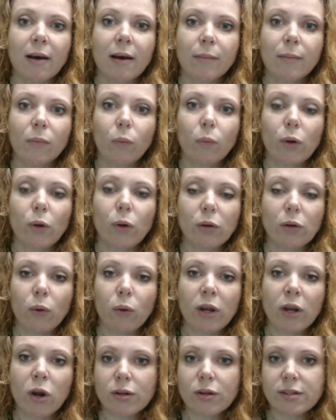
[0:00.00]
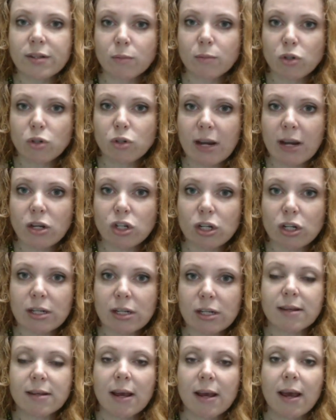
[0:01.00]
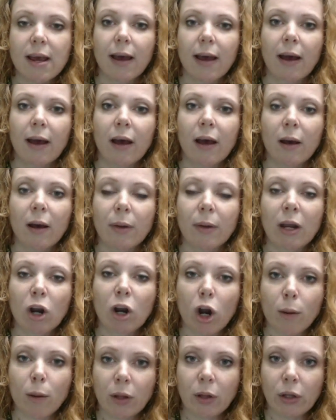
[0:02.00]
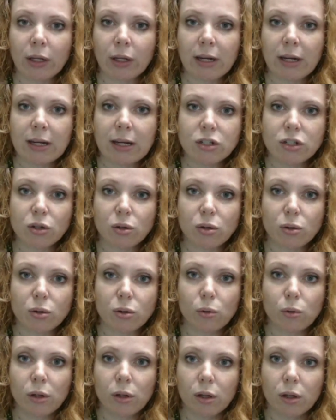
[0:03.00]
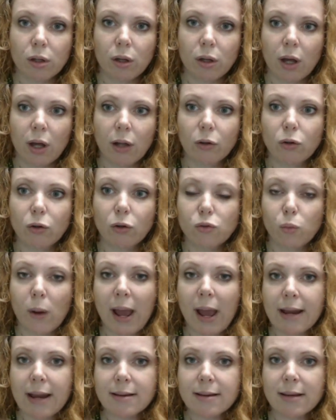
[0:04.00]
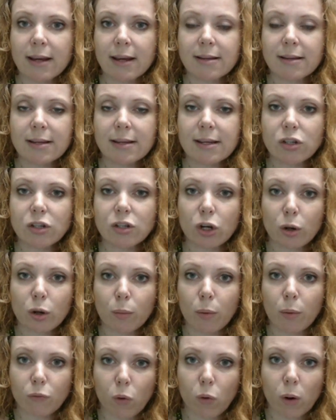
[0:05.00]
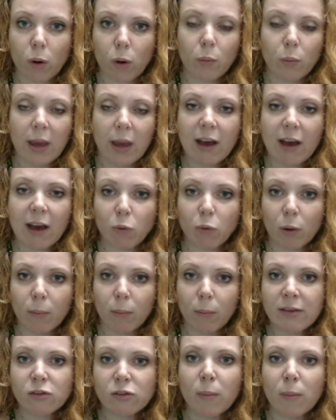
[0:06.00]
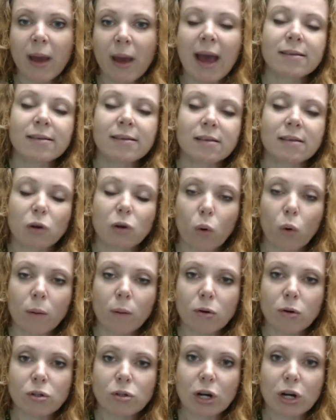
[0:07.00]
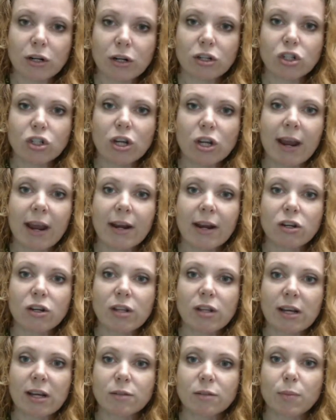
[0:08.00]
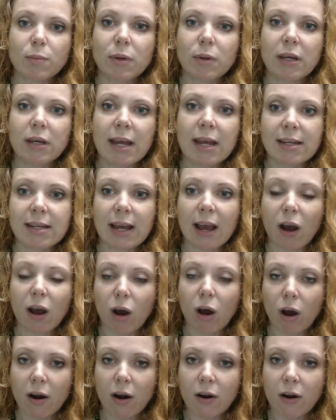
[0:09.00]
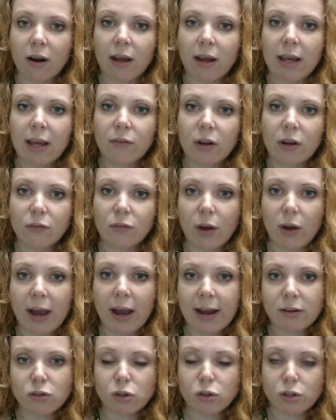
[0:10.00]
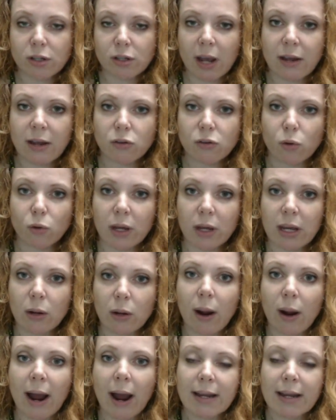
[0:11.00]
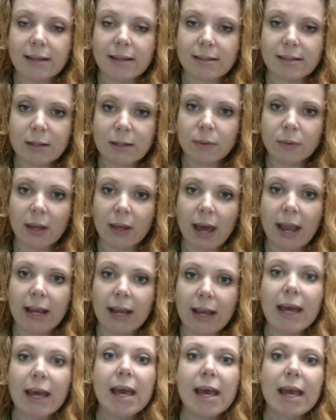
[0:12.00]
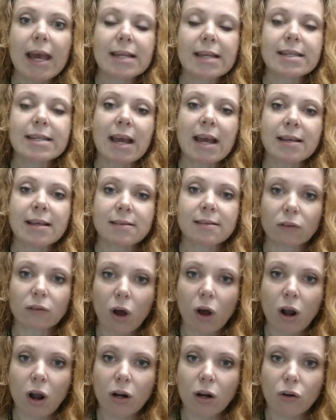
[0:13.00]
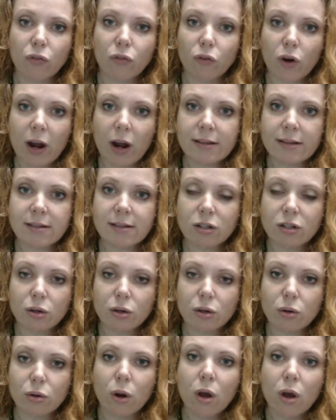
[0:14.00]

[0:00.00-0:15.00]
we notice some changes in our ability to lose weight. It's easier before when we have more muscle mass. As our hormones start to change, things begin to get harder. Even if we exercise or eat right, it seems like it takes longer for us to